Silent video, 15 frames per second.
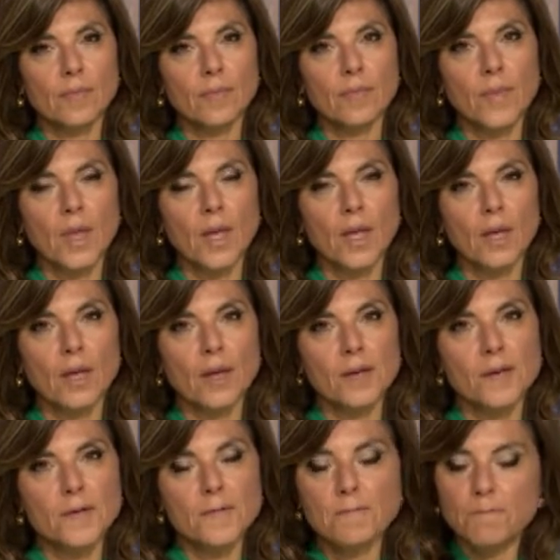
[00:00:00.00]

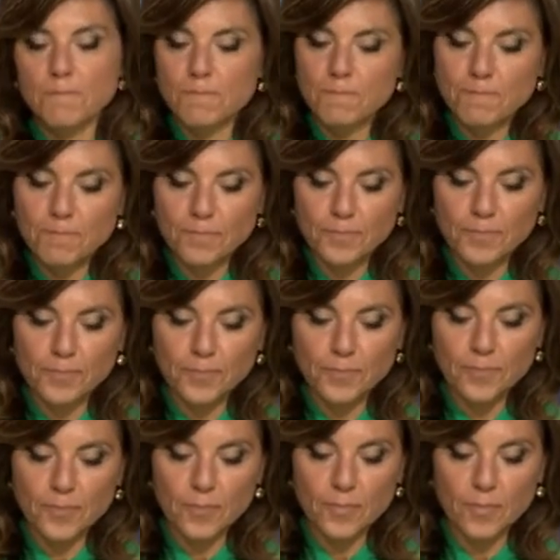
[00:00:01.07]

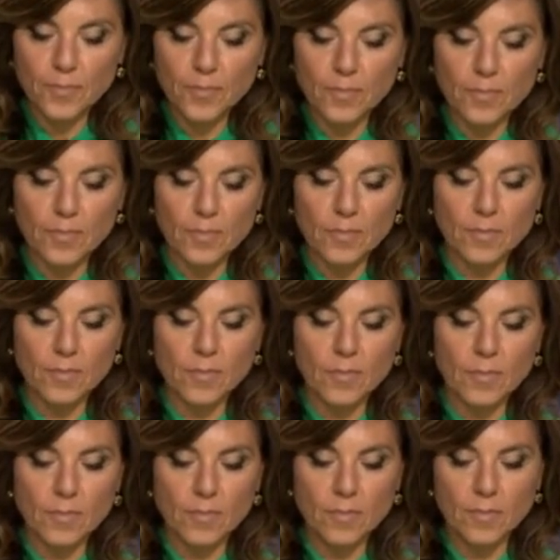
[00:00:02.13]

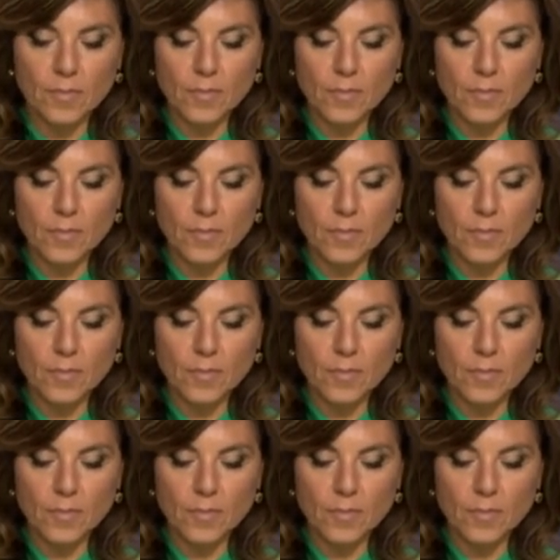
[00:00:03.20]
(not speaking)